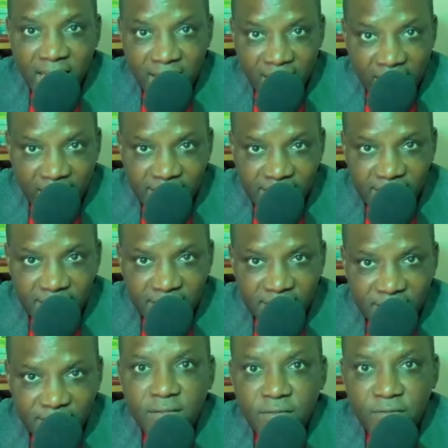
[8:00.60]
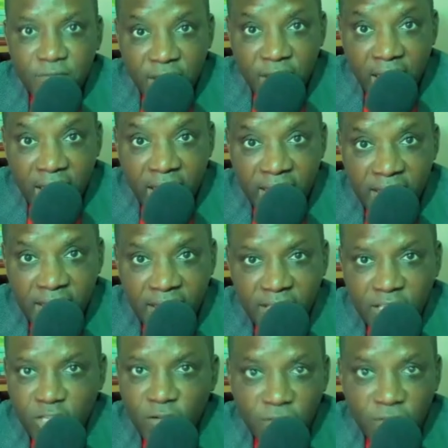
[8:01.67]
clients via
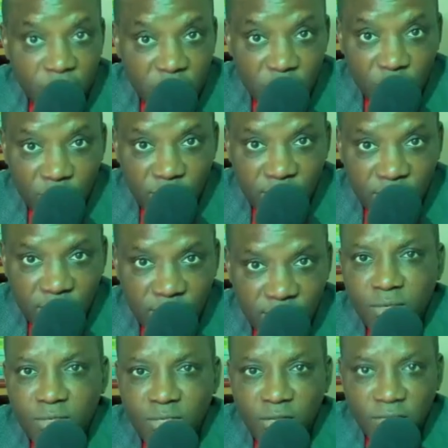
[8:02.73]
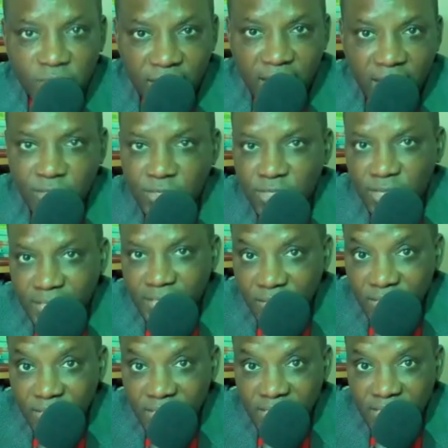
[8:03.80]
your videos. Don't forget to subscribe to
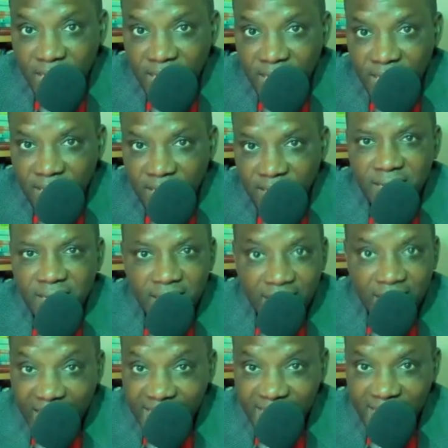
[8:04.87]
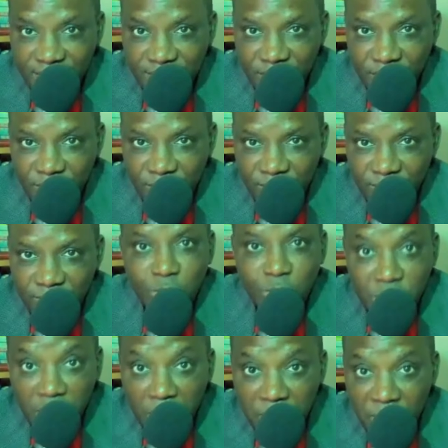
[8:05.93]
this channel, like this video,
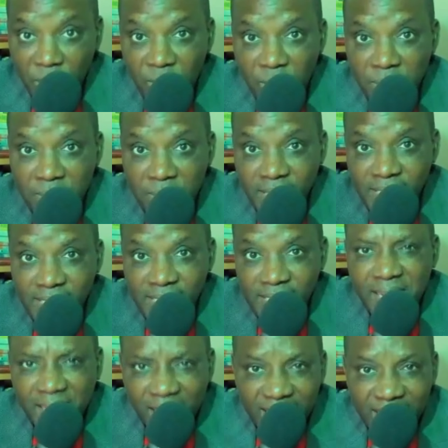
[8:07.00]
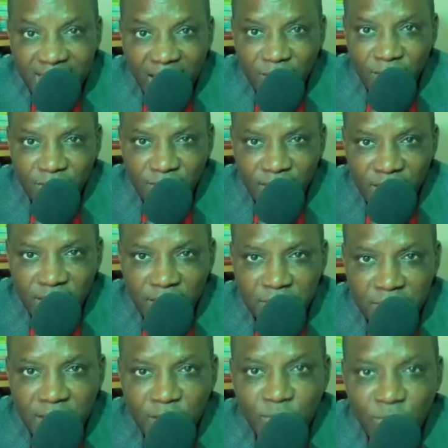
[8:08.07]
drop your comment, click the notification
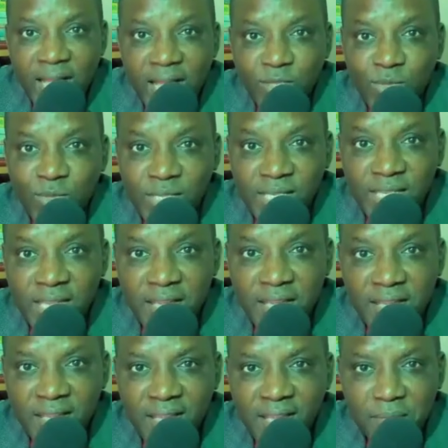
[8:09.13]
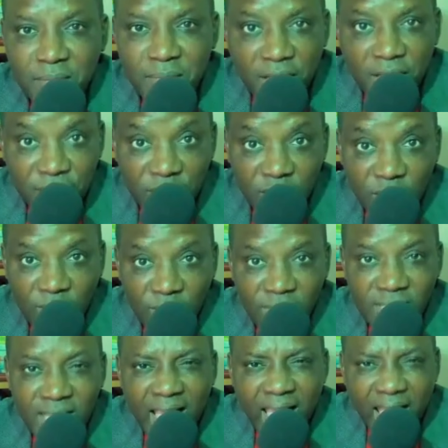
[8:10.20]
bell. You get to see my videos
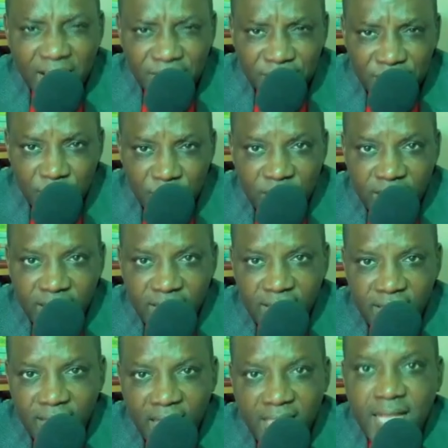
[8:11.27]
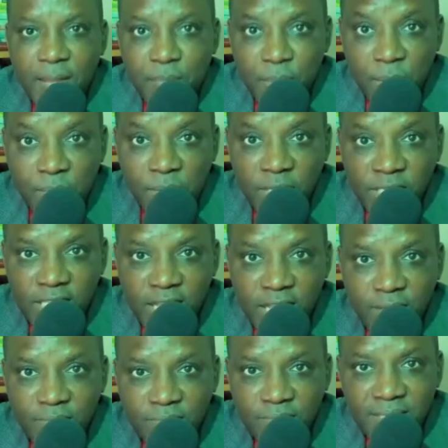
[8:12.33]
every week as I publish them.
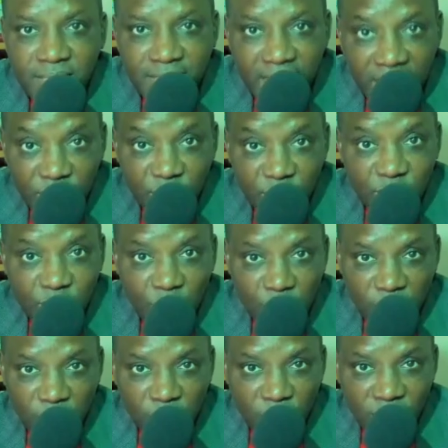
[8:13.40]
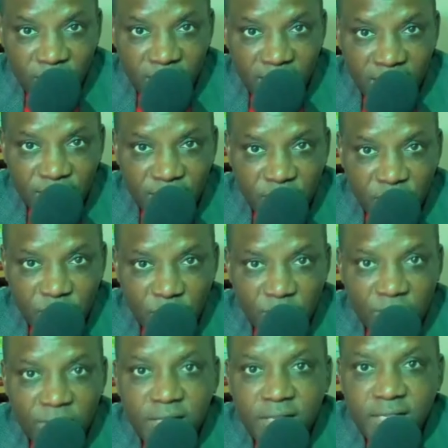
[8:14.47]
Thank you so much for watching this video.
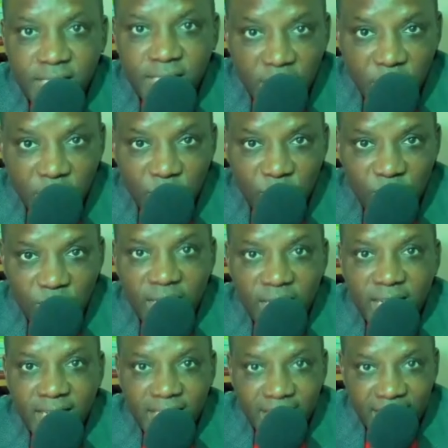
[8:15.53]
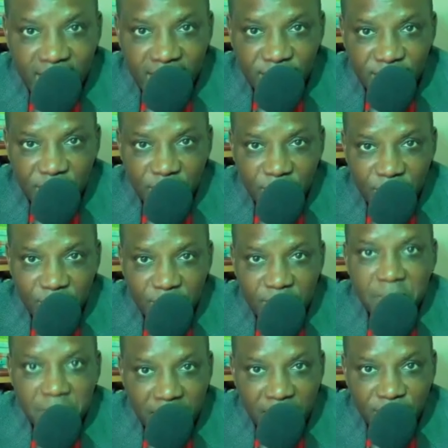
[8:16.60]
See you in the next video.
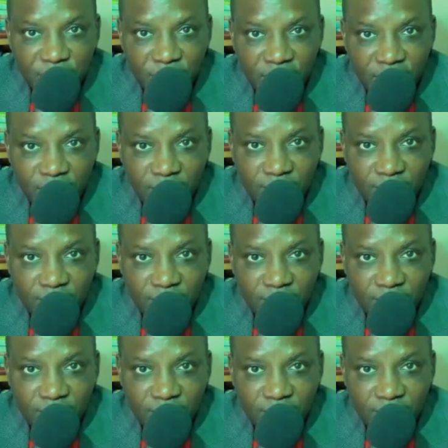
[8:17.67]
Bye for now.